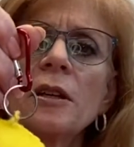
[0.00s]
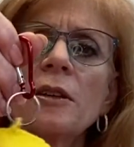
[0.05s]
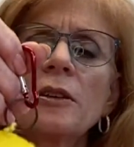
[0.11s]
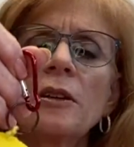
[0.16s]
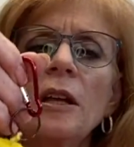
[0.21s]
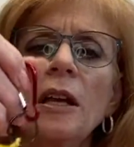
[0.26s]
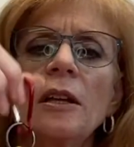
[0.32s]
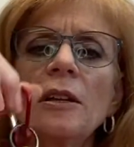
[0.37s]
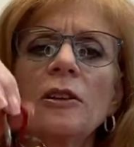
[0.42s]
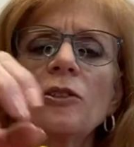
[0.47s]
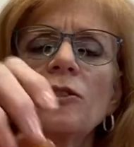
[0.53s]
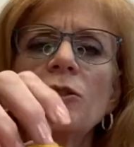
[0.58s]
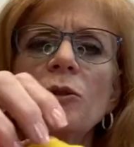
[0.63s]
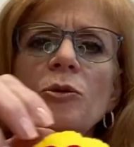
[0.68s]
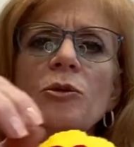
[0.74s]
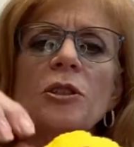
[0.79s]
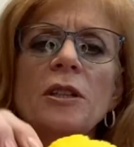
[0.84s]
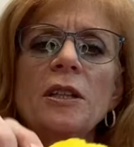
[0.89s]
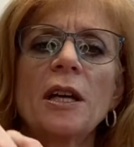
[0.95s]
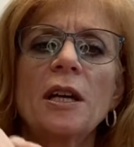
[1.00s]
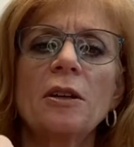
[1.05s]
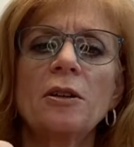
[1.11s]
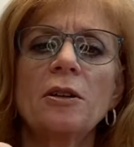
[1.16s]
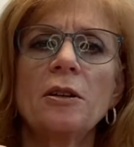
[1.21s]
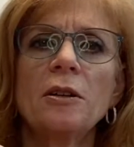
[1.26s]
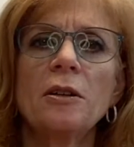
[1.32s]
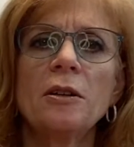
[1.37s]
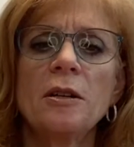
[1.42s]
and it's sewed
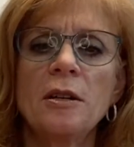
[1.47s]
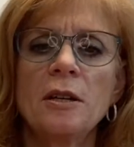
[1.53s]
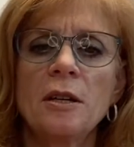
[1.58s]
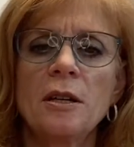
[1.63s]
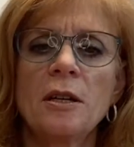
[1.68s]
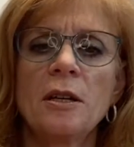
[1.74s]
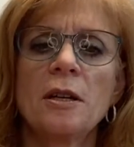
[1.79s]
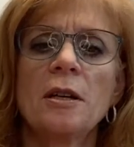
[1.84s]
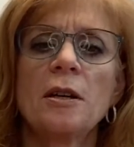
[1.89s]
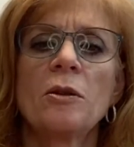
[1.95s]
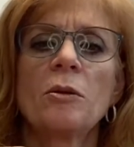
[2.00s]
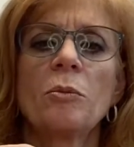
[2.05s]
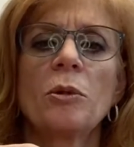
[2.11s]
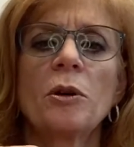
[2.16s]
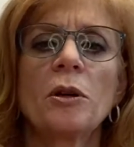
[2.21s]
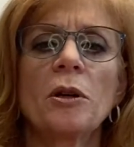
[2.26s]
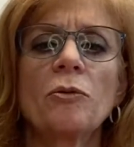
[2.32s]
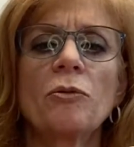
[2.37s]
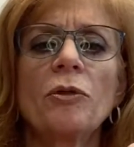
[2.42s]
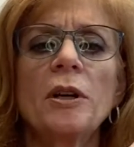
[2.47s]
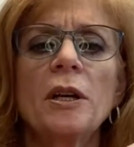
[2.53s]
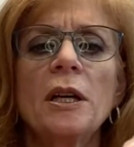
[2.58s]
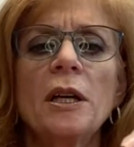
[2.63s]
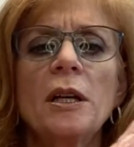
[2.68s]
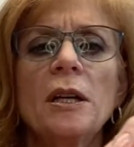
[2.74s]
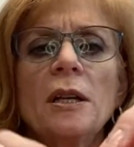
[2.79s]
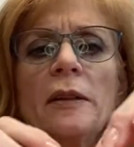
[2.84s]
together, put a ring,